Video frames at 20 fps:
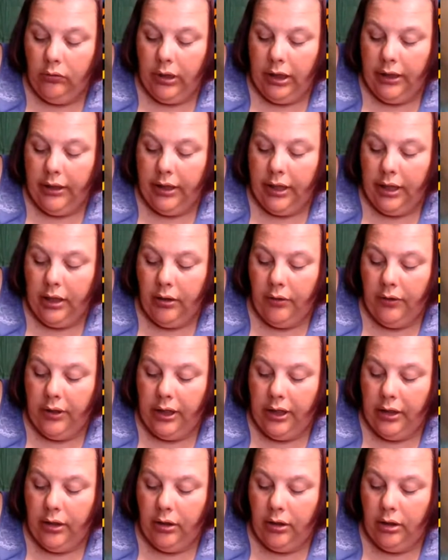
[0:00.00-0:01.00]
right now
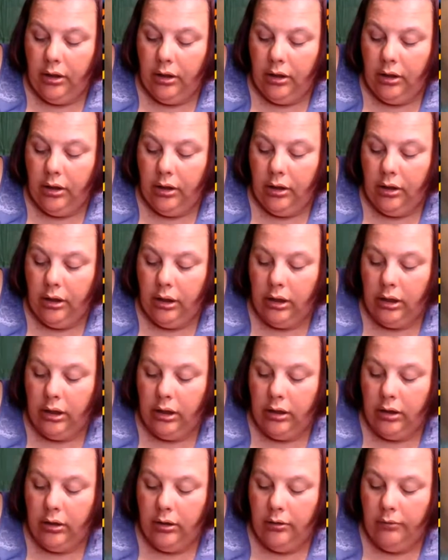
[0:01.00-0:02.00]
they are,
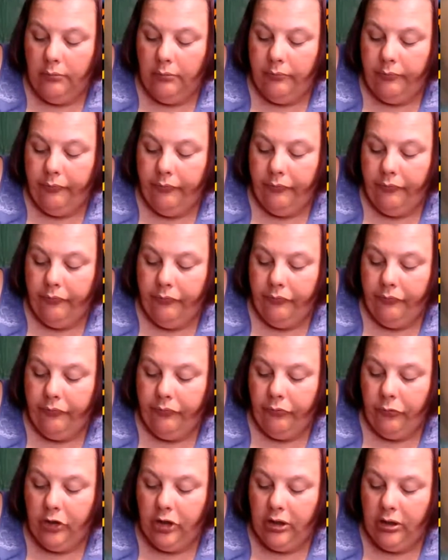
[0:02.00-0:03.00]
um,
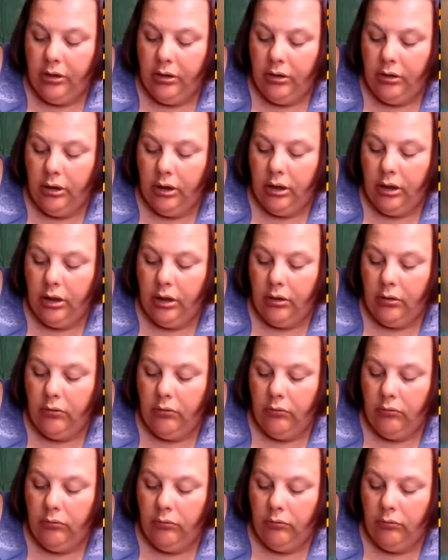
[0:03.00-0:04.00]
you
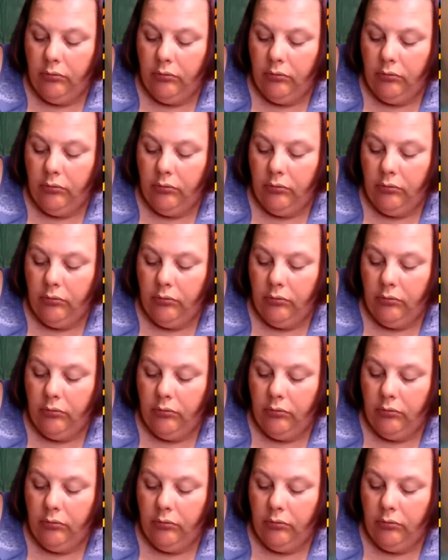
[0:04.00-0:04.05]
know,